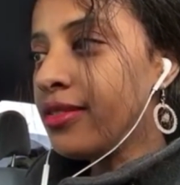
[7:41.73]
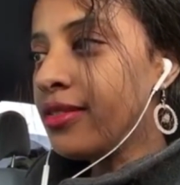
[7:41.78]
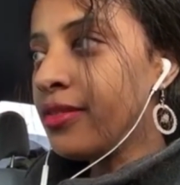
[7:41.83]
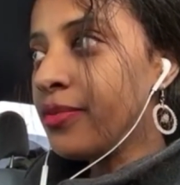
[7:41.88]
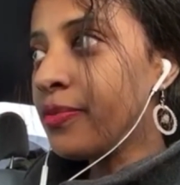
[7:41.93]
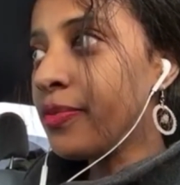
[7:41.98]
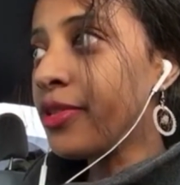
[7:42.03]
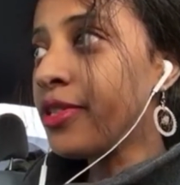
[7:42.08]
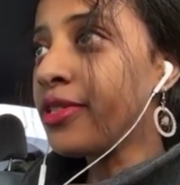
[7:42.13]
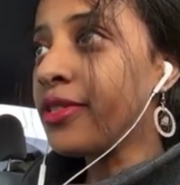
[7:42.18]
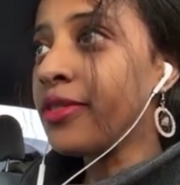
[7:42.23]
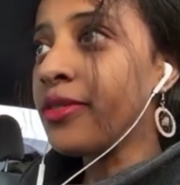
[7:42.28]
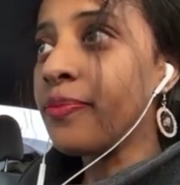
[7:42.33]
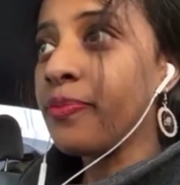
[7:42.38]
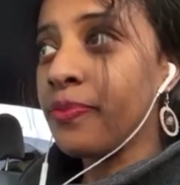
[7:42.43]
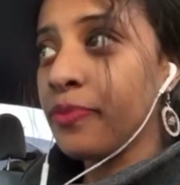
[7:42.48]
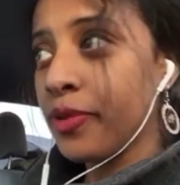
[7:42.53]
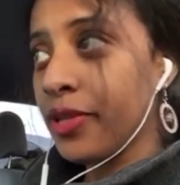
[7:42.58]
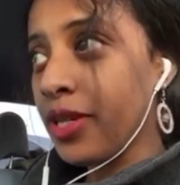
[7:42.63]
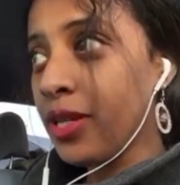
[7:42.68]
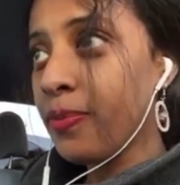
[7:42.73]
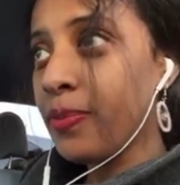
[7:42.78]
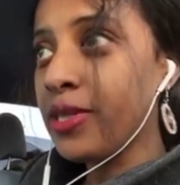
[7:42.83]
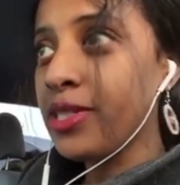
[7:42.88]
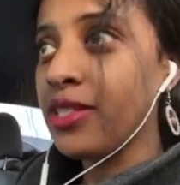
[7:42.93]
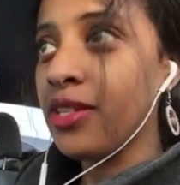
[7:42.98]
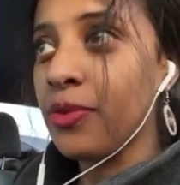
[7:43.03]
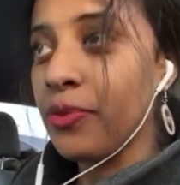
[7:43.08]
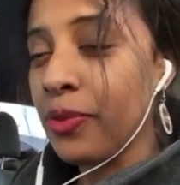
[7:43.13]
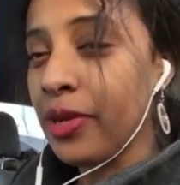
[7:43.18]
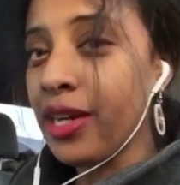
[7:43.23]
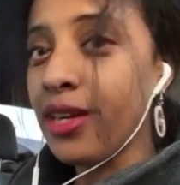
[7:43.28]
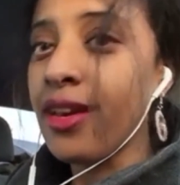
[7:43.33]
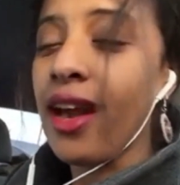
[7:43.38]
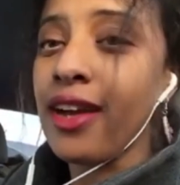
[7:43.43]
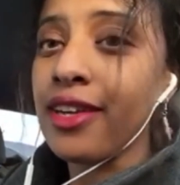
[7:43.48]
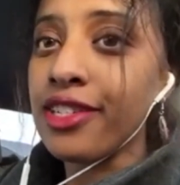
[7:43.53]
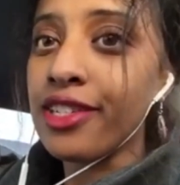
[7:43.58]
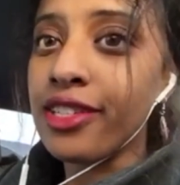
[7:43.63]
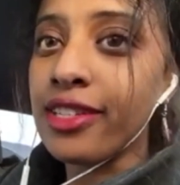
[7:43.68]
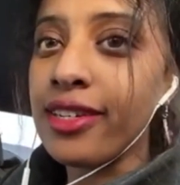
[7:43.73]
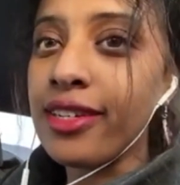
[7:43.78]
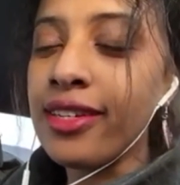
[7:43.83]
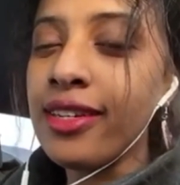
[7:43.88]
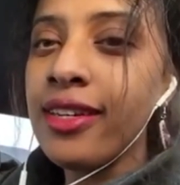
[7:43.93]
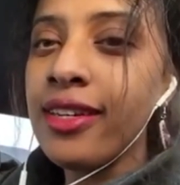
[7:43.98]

pretty pretty busy week actually.